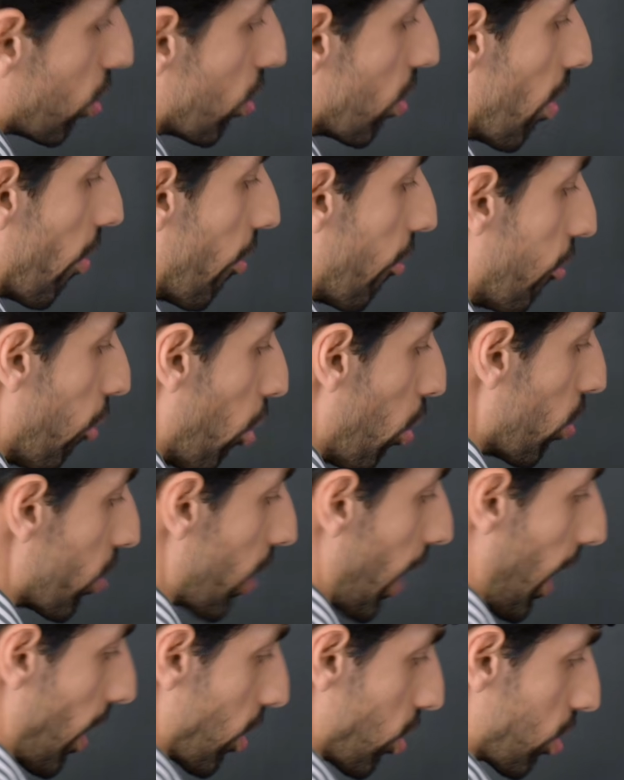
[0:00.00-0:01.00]
to the
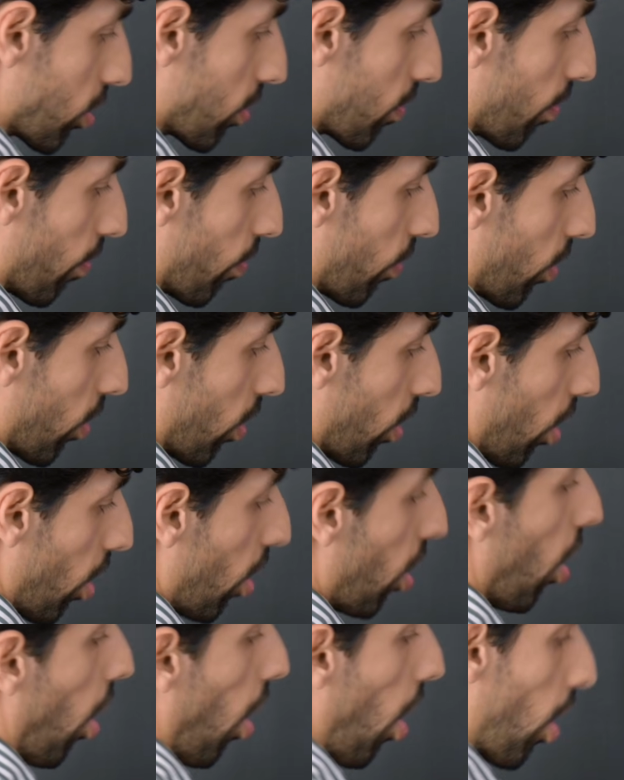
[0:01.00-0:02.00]
fold edge.
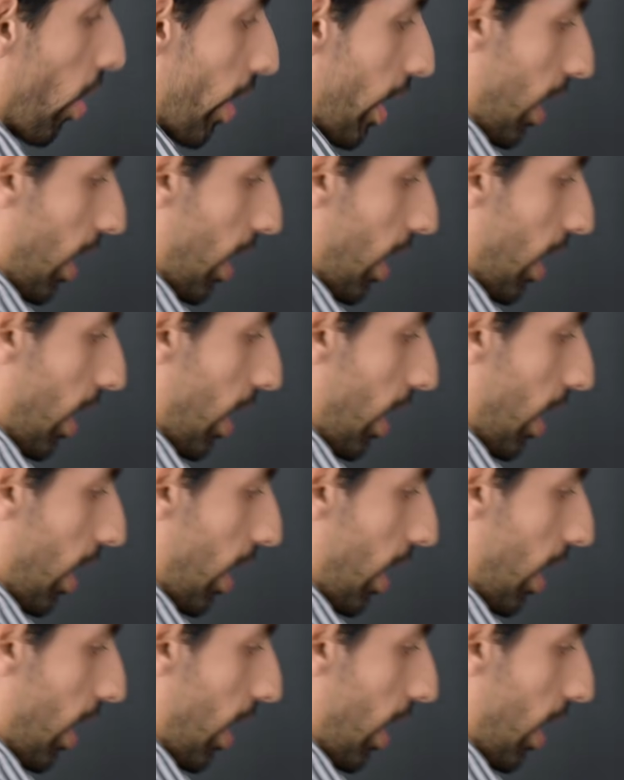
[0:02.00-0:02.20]
On